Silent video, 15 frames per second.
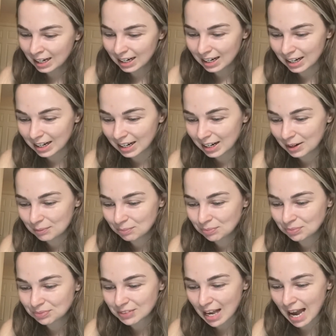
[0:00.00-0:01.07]

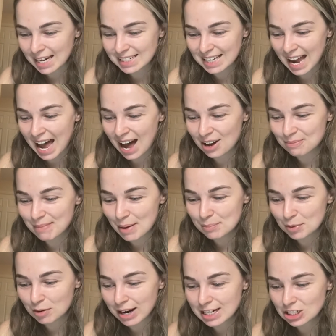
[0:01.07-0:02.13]
and our
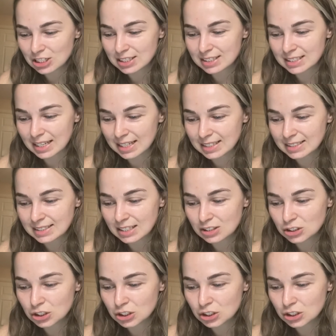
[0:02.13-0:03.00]
member agencies